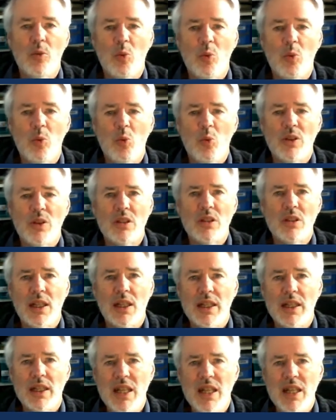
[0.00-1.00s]
what
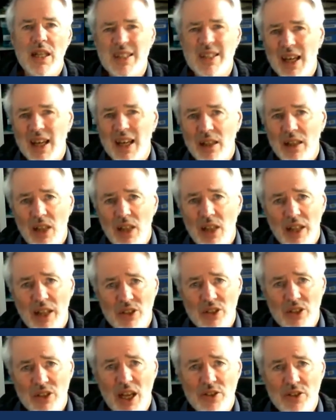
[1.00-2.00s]
exactly is it? How
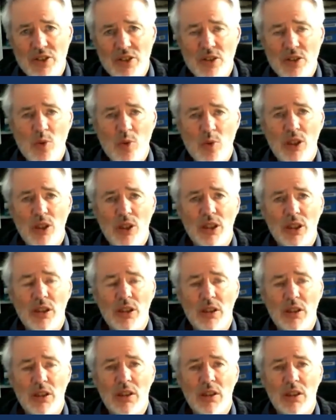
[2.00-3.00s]
does it work?
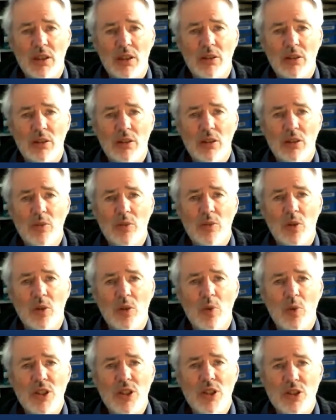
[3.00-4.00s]

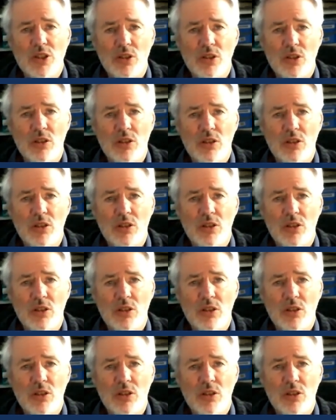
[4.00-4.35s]
What's your